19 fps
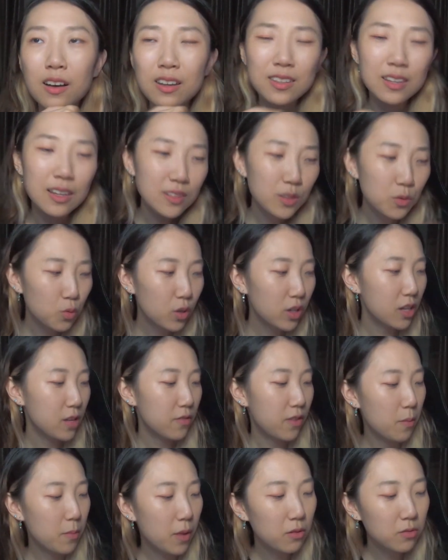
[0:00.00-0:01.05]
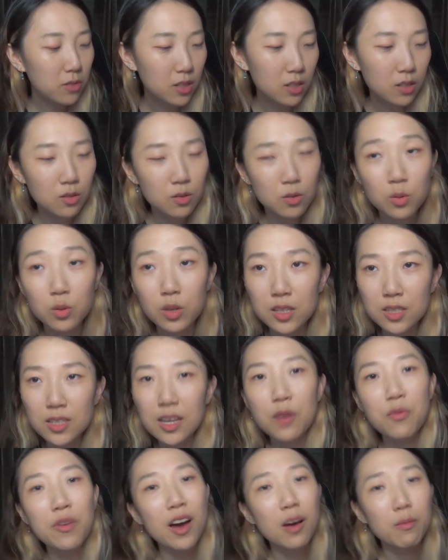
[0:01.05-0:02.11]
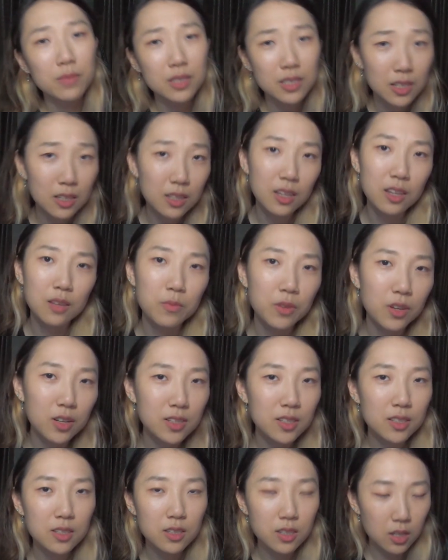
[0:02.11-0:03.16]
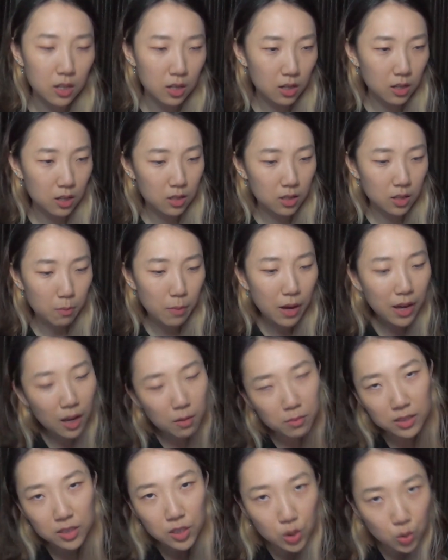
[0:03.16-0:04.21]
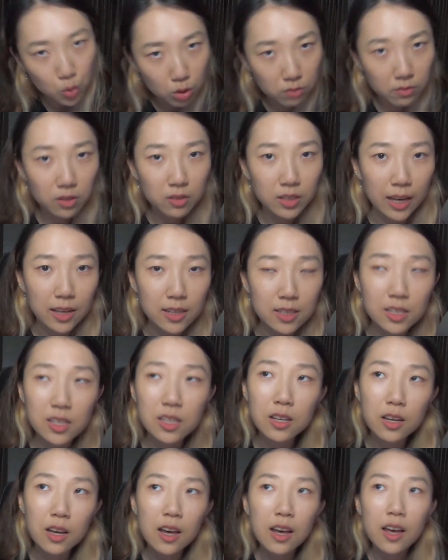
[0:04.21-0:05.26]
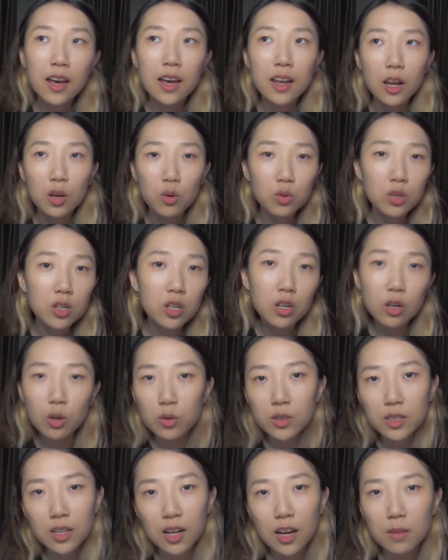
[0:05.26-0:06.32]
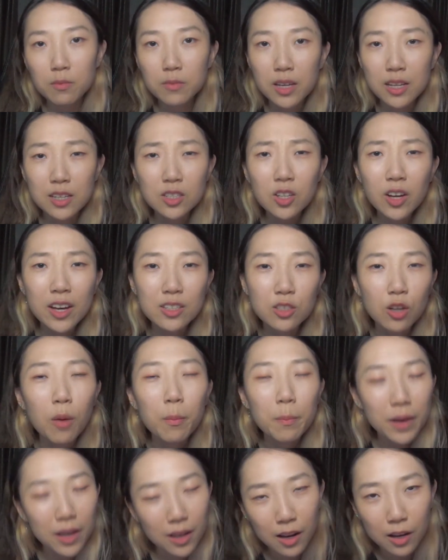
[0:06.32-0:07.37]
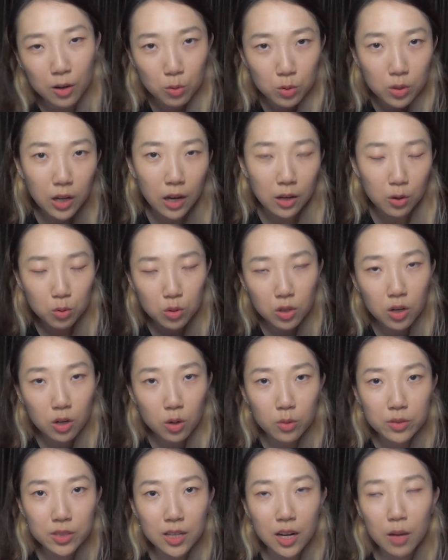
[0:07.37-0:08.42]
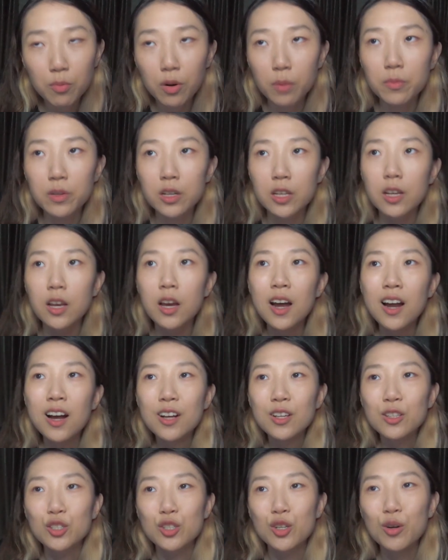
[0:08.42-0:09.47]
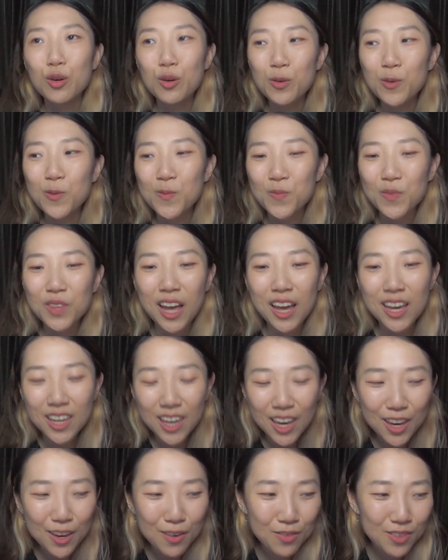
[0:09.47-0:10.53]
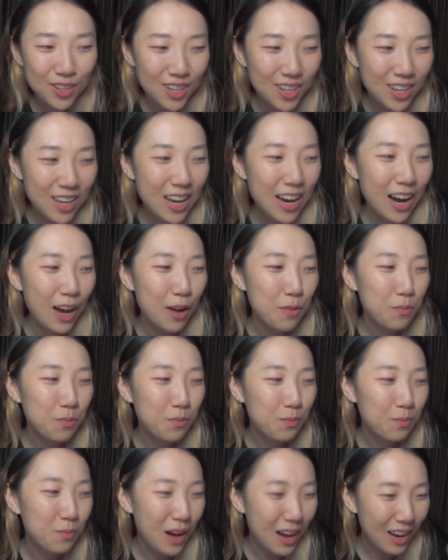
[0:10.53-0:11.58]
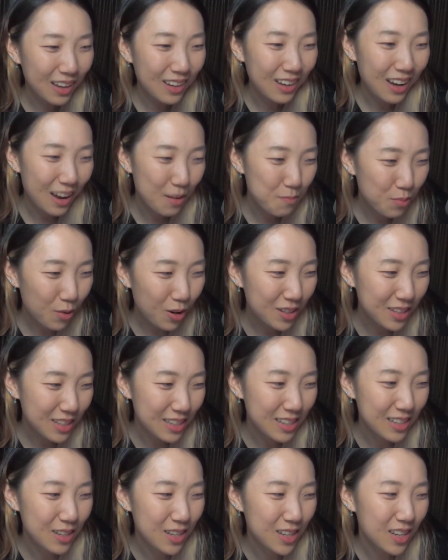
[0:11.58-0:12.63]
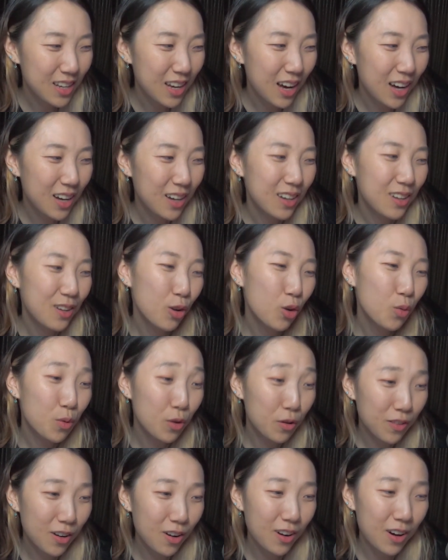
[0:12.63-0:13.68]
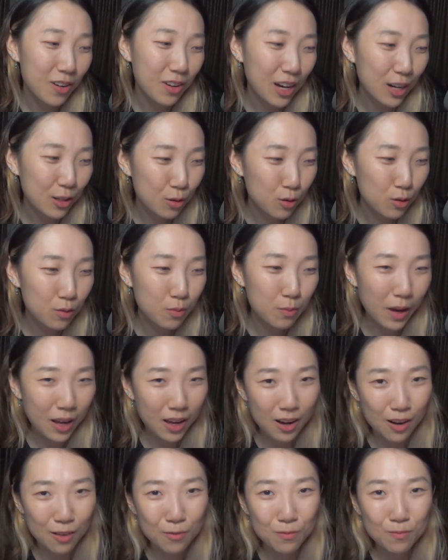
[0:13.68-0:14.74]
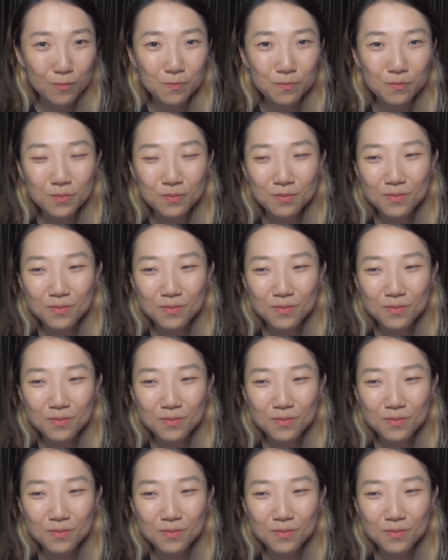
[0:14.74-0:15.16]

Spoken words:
It doesn't work if I mount it to the side where I'm sitting, because the mic arm doesn't swivel nicely, and I couldn't close it up, and it's not as compact. I couldn't close it up properly, so I caved. I bought the low profile Elgato mic arm.